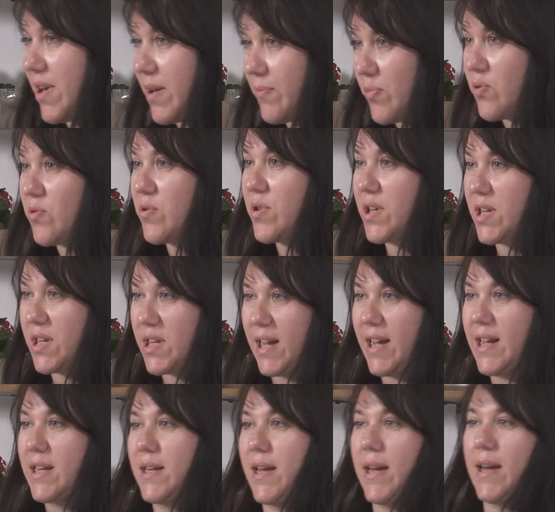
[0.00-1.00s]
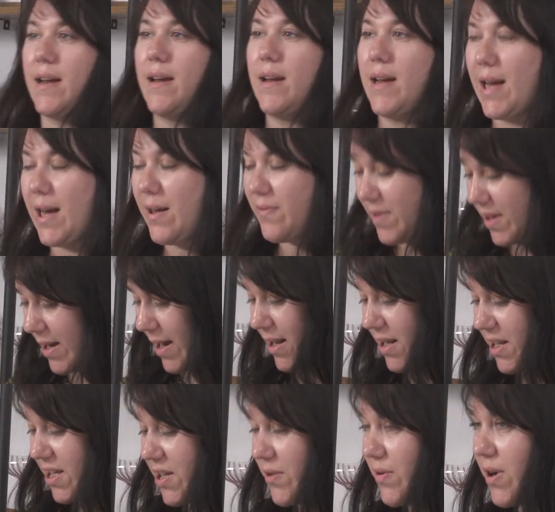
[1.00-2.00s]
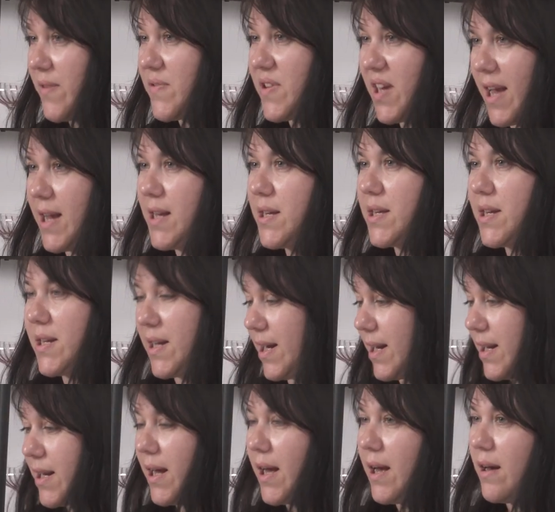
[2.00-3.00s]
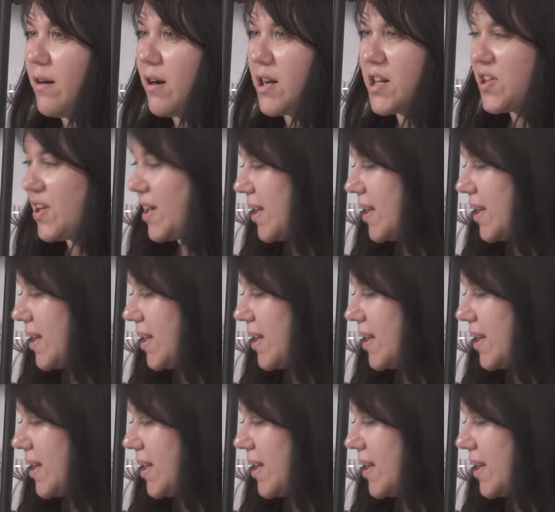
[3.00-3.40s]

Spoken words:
really important to season it at the end. So I've tasted it. I just